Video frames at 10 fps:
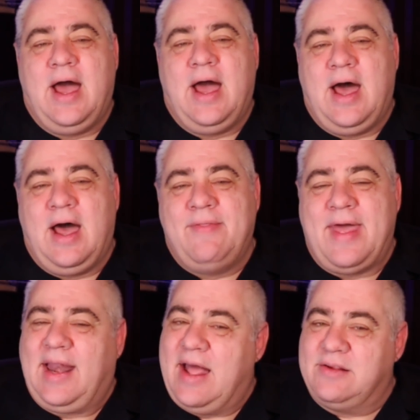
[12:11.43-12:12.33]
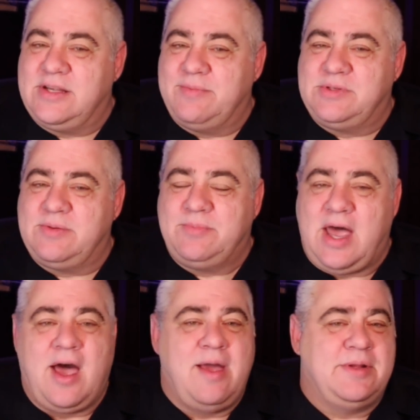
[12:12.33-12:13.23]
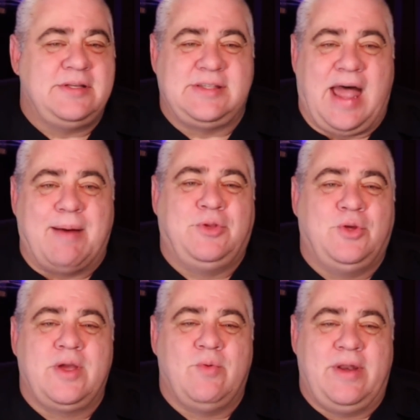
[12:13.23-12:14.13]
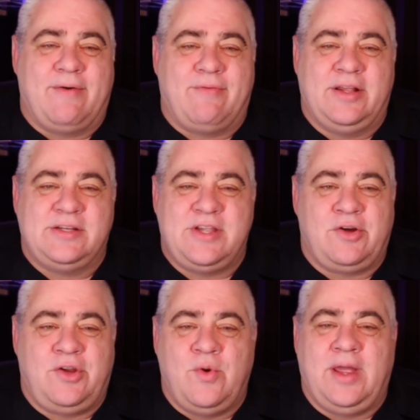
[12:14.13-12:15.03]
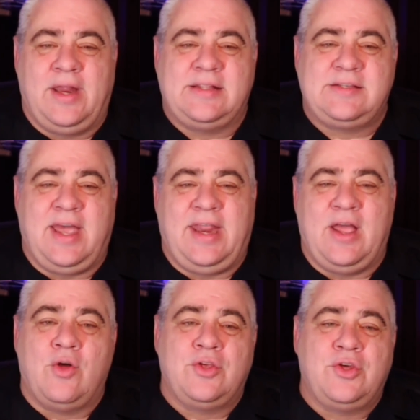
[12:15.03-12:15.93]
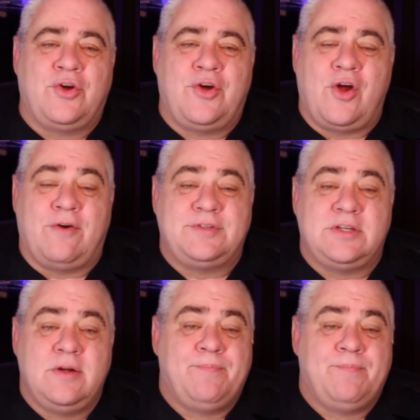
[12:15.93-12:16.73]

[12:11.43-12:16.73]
Uh, and that allows them some time to stop doing whatever it is they're doing that's getting on your nerves.